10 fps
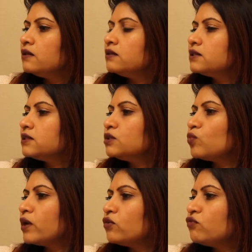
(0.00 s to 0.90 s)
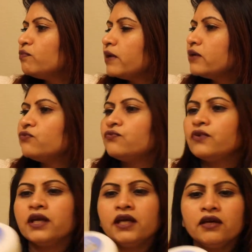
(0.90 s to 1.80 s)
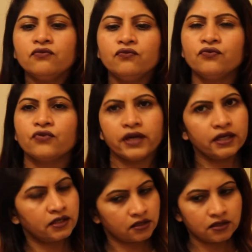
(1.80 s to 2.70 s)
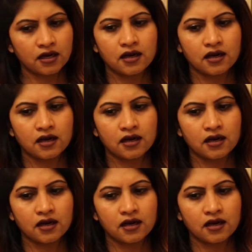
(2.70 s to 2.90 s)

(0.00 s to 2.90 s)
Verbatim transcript: this is one of my favorite